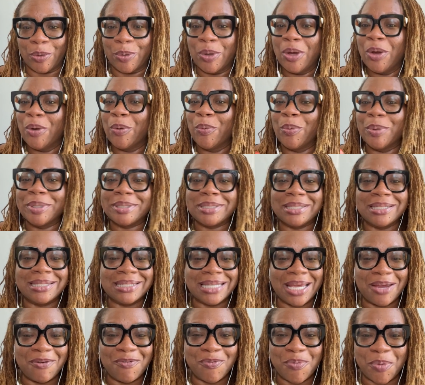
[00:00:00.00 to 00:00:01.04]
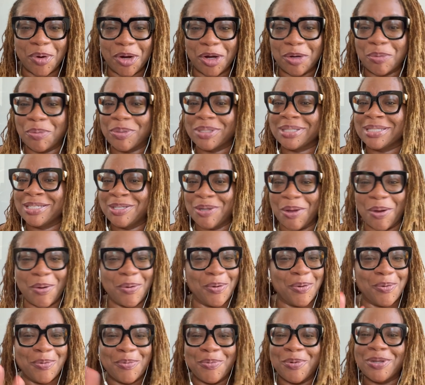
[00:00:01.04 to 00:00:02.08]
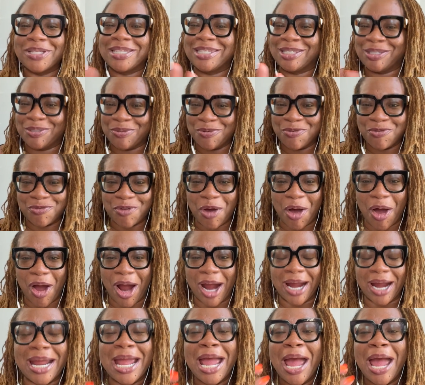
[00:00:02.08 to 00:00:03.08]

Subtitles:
what's the safe word, what's too far,